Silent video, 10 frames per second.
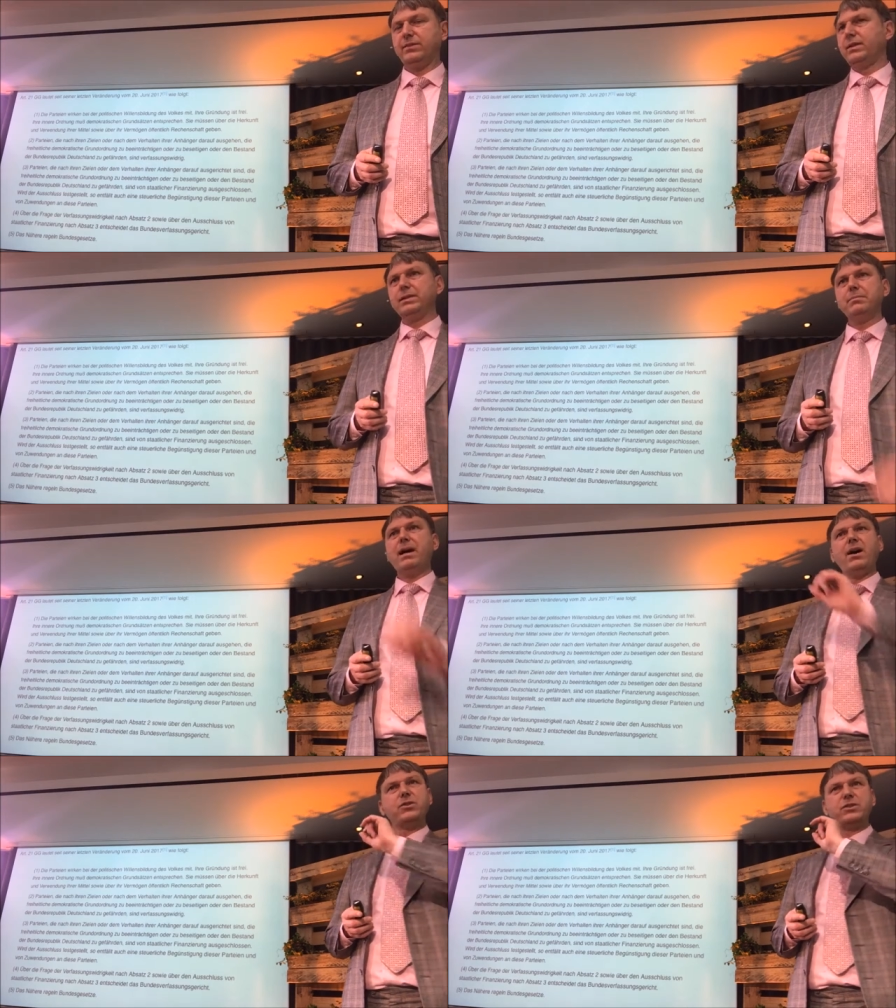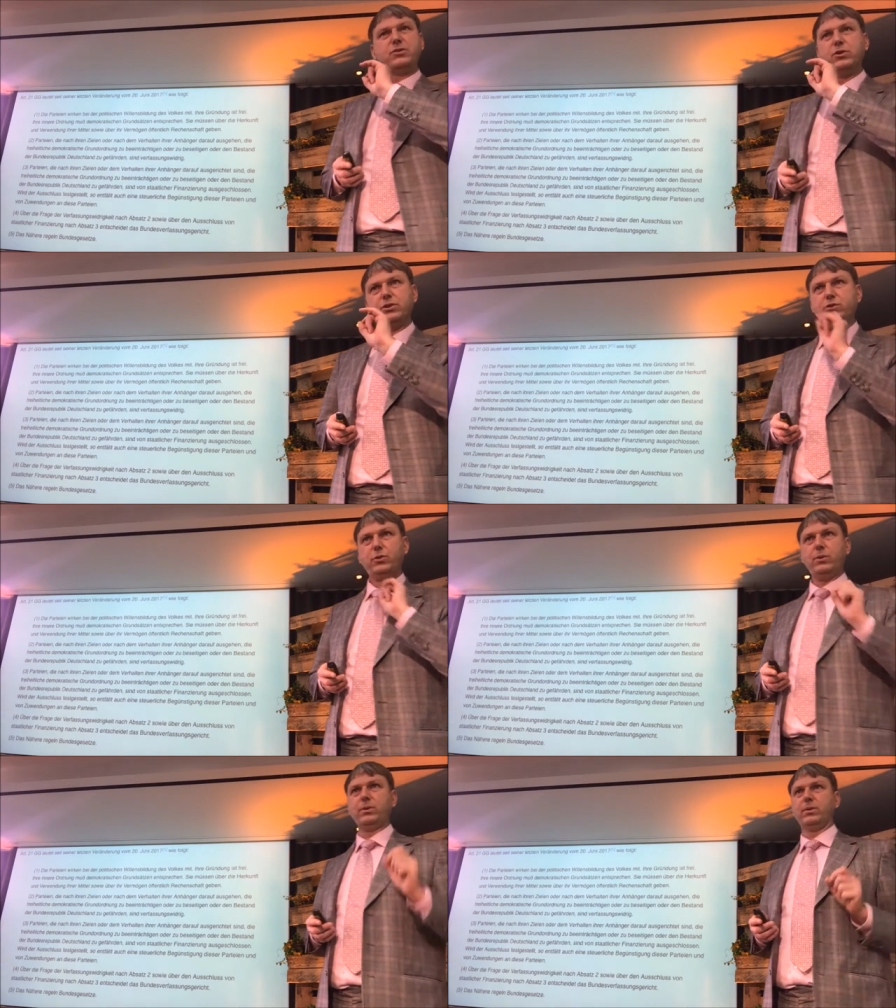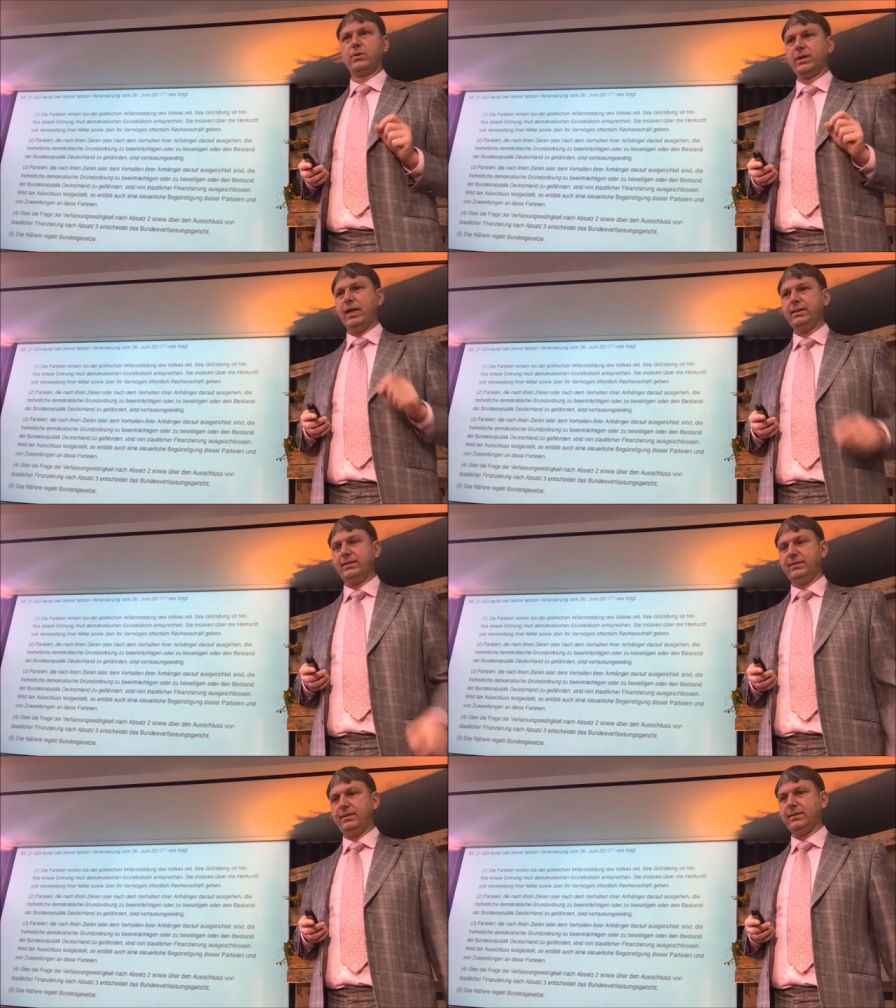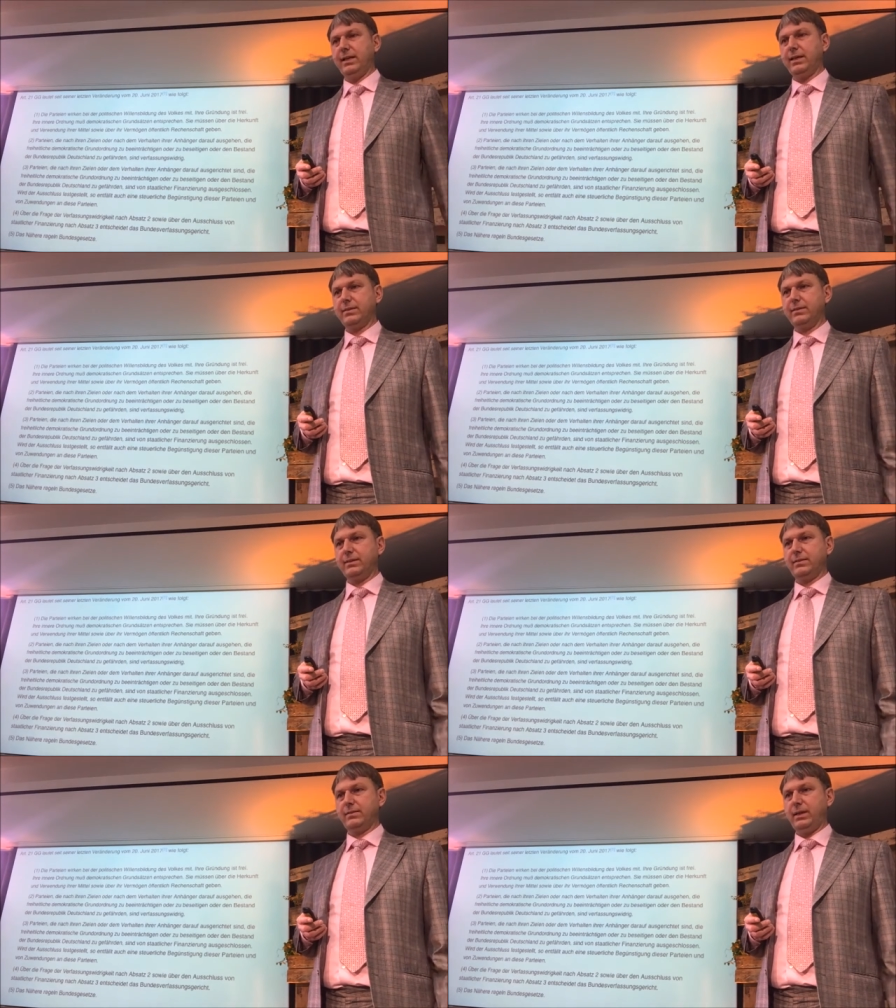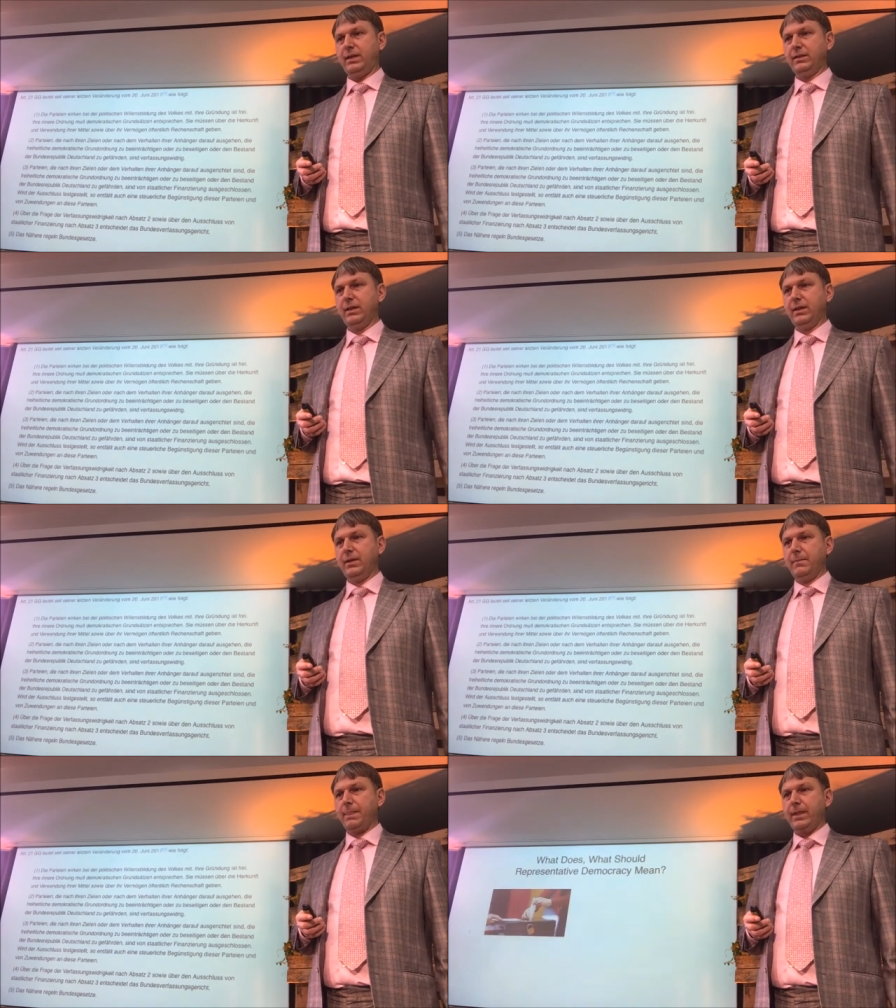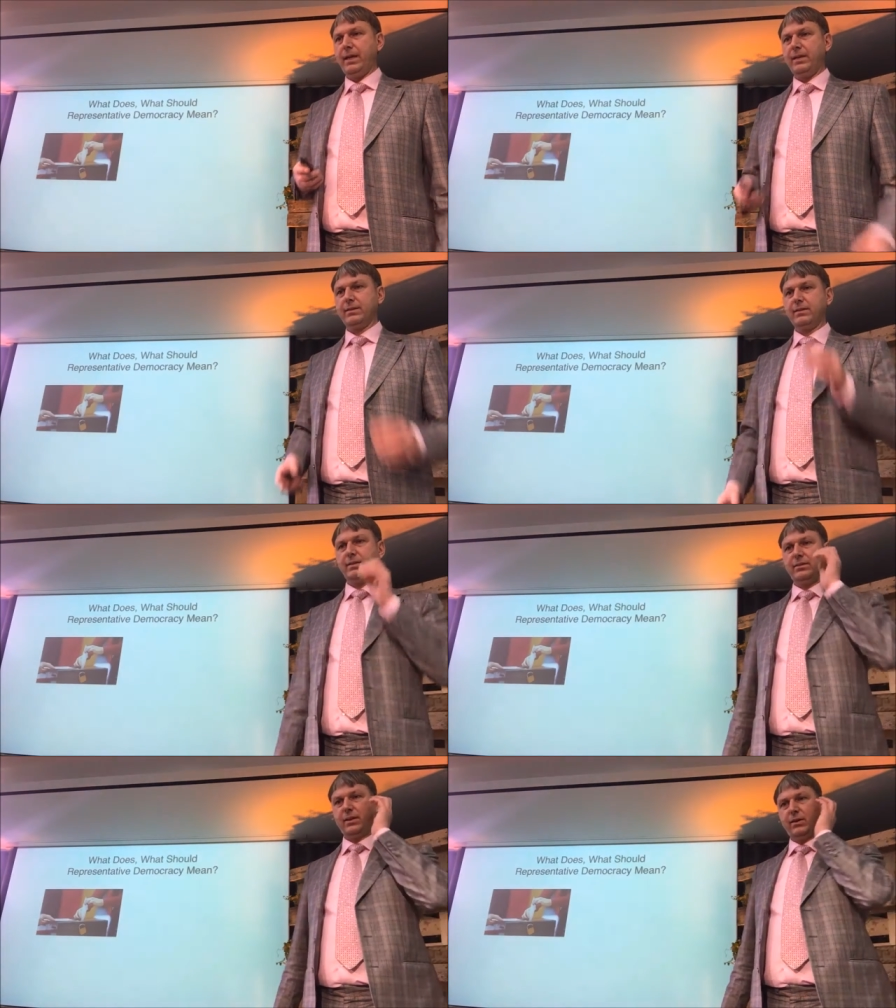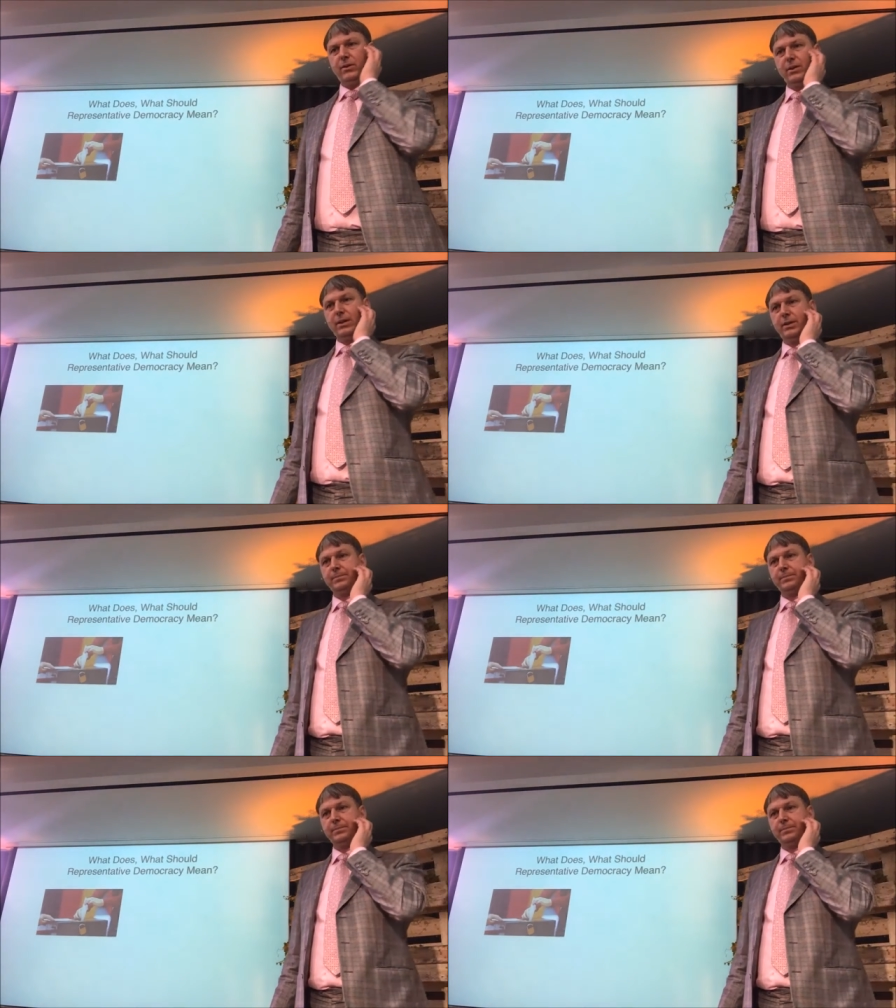It's not about control or anything like this, right? And so